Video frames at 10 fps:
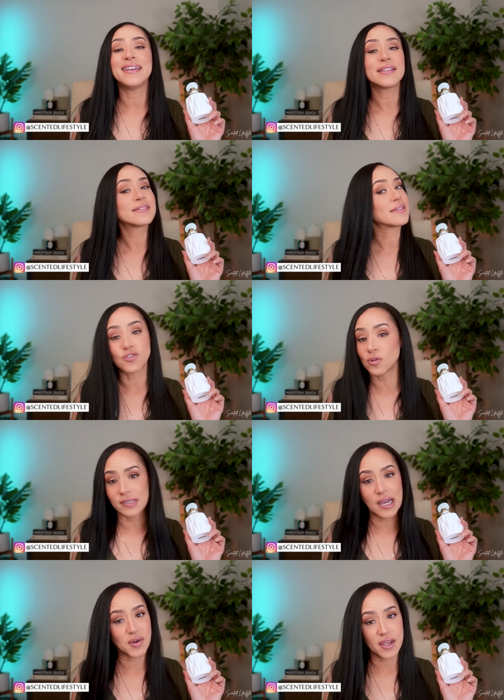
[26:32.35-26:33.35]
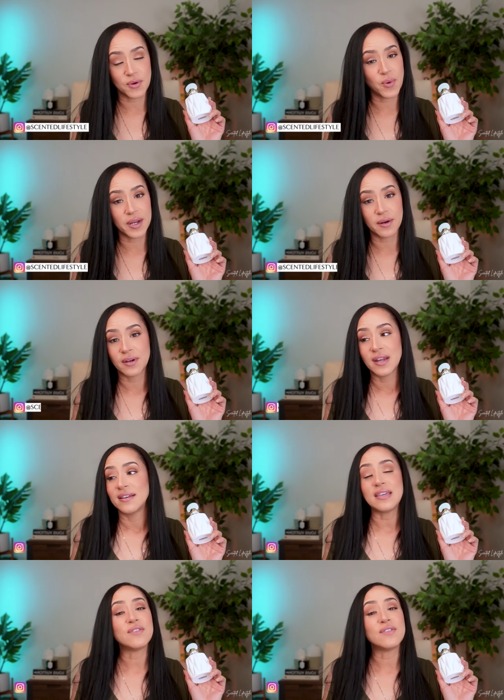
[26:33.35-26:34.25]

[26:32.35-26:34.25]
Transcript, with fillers: and it's sold out everywhere.